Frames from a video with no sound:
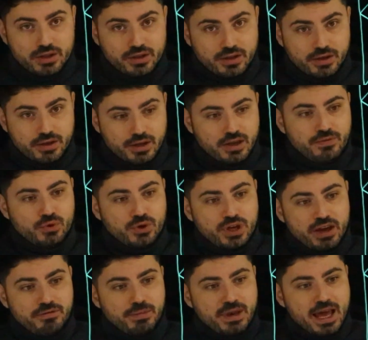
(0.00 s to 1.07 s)
If you
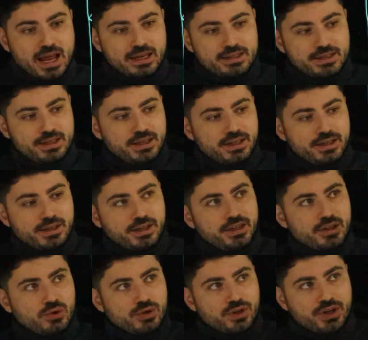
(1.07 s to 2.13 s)
have planets here, here,
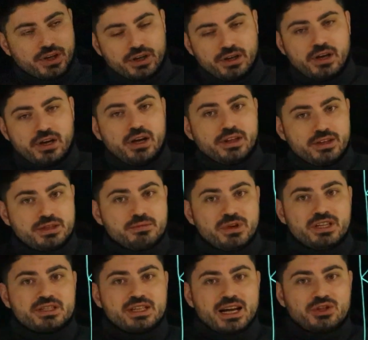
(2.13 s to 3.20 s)
or here, this
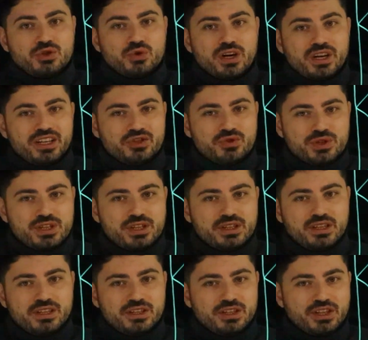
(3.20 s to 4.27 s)
means that you are interested
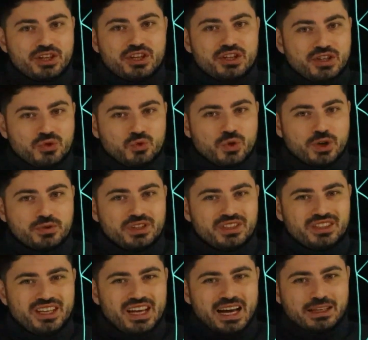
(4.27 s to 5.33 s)
in the hidden world, in
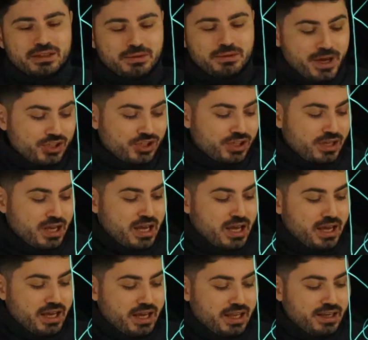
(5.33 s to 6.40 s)
the other dimension,
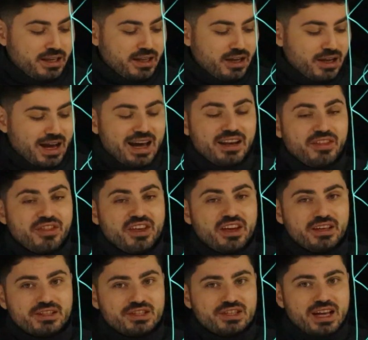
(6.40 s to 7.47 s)
in other
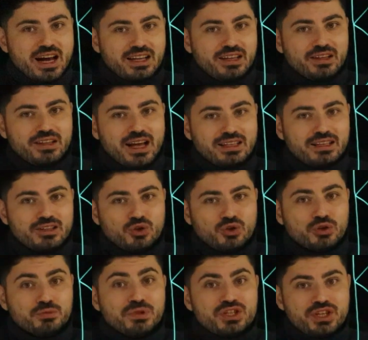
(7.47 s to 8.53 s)
things that that are not
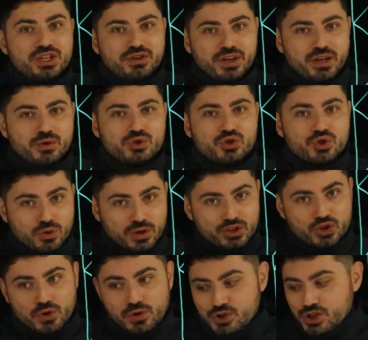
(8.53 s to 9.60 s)
material. So
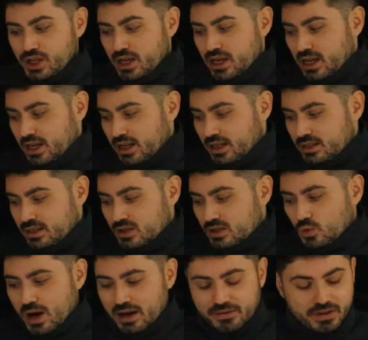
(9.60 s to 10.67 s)
astrology is
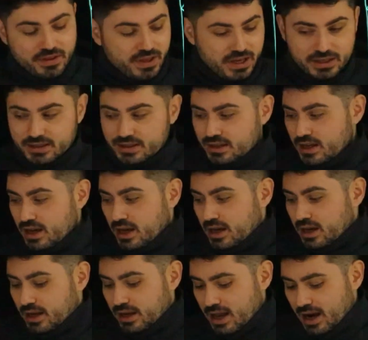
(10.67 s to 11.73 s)
one of the things.
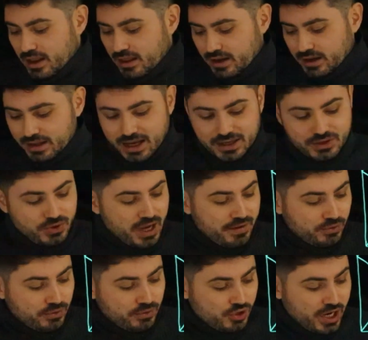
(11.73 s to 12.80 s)
The other thing that you have
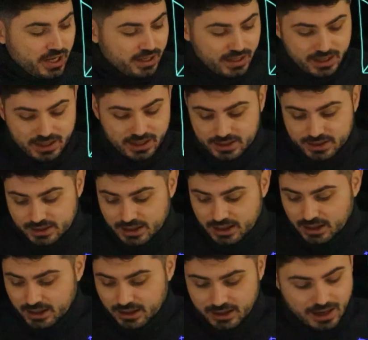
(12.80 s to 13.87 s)
to check is
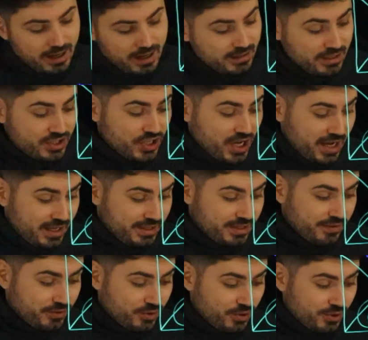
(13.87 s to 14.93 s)
the signs,
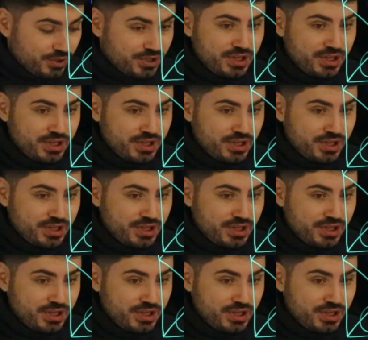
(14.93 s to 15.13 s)
of course.